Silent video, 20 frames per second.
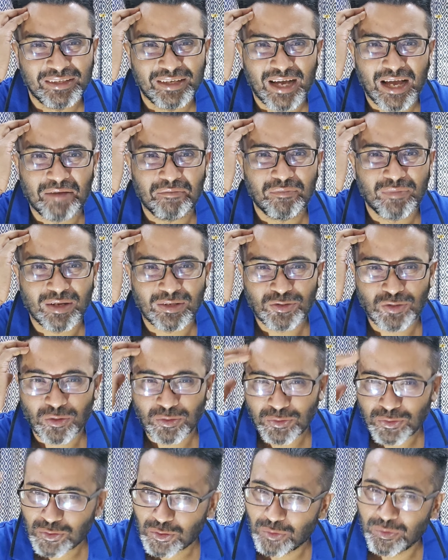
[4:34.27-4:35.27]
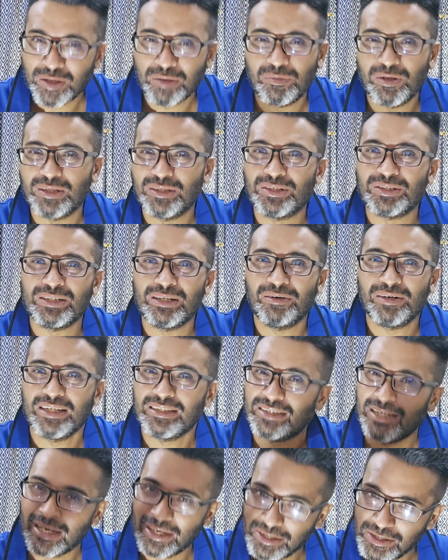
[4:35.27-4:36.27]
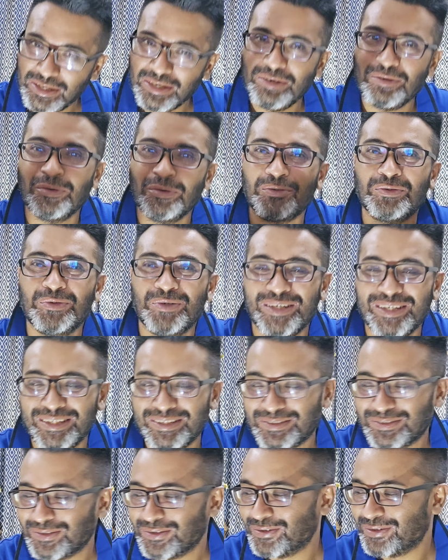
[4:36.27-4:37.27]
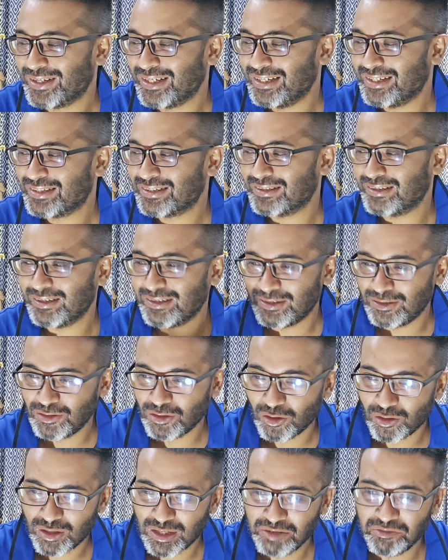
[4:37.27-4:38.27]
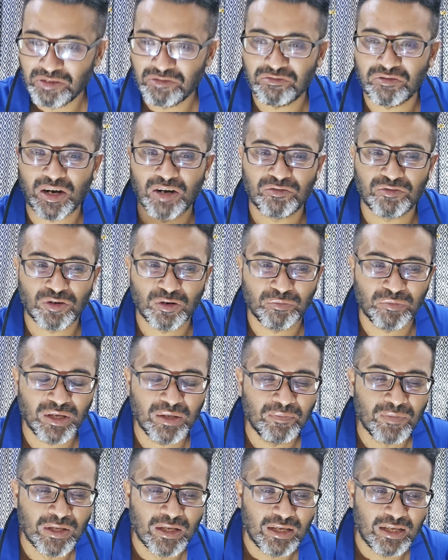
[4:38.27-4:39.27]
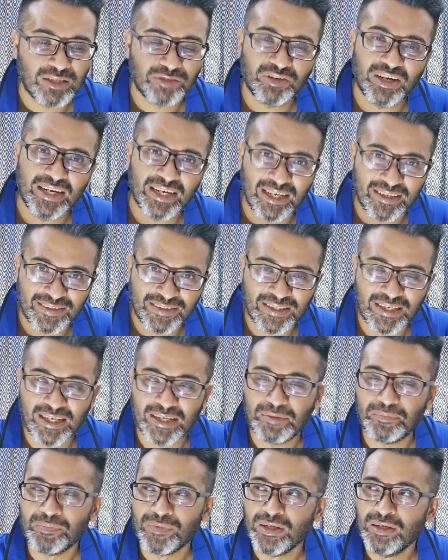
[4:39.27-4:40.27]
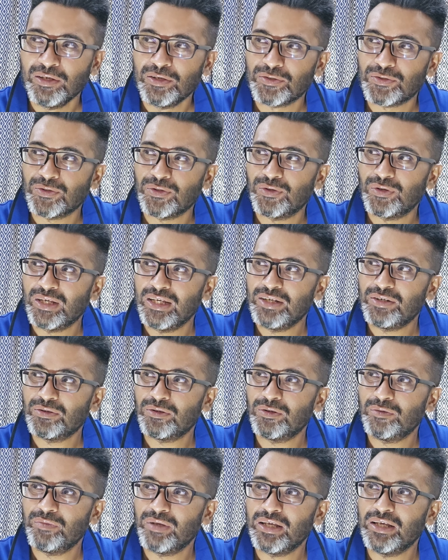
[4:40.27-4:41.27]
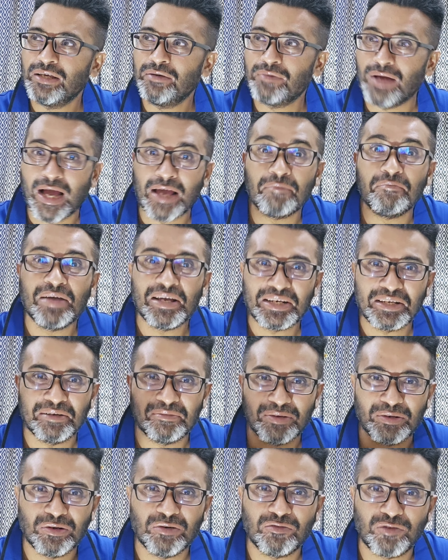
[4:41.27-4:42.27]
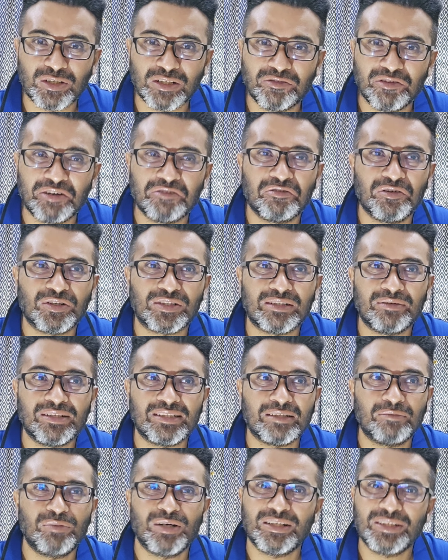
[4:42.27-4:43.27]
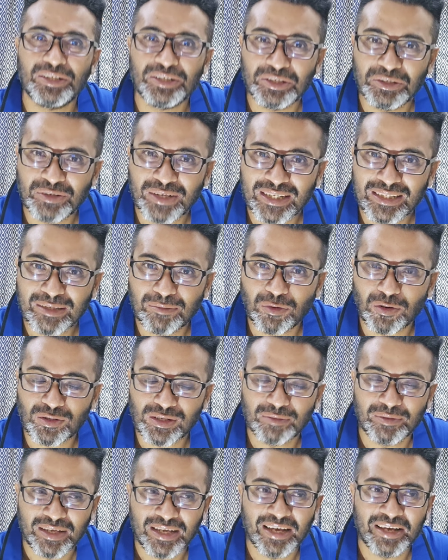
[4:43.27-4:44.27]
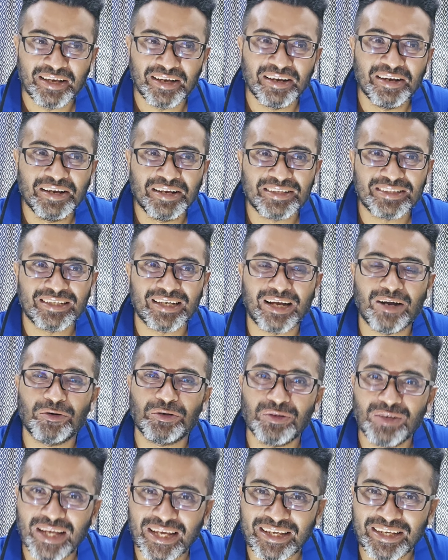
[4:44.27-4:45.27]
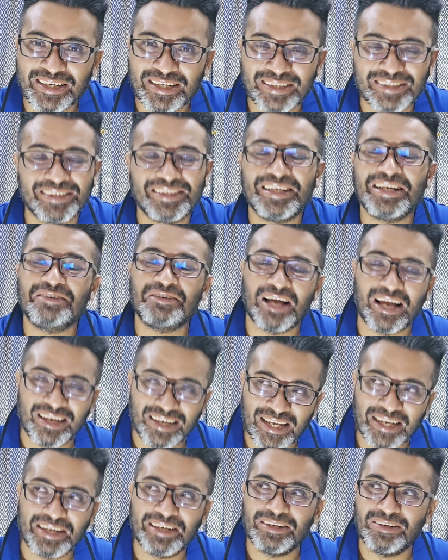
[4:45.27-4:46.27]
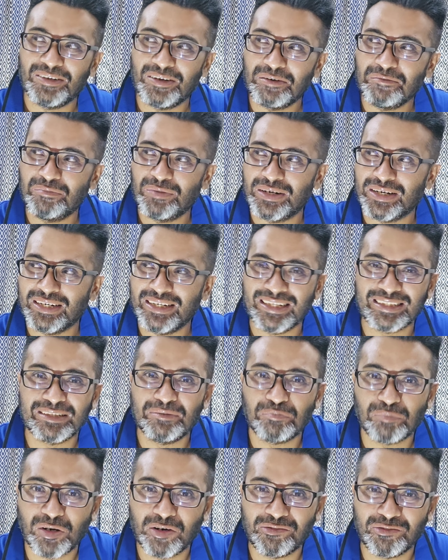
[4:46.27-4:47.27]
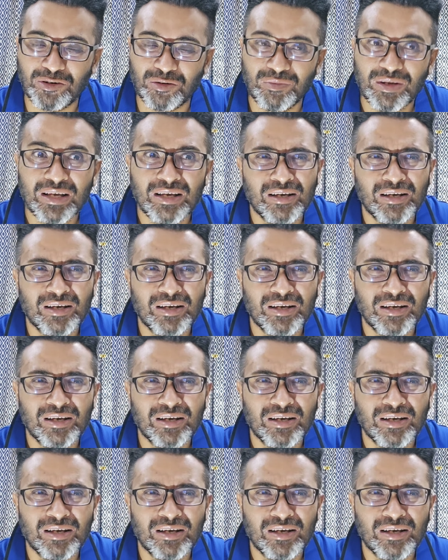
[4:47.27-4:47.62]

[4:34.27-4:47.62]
i talked to so many brothers nowadays I, he knows who he is so he's not living far from me he's a very nice guy so he told me he i met him you know for the very first time he said brother did you get the bottle i yeah yeah it's like how do you like it i said yeah i like it a lot but it doesn't perform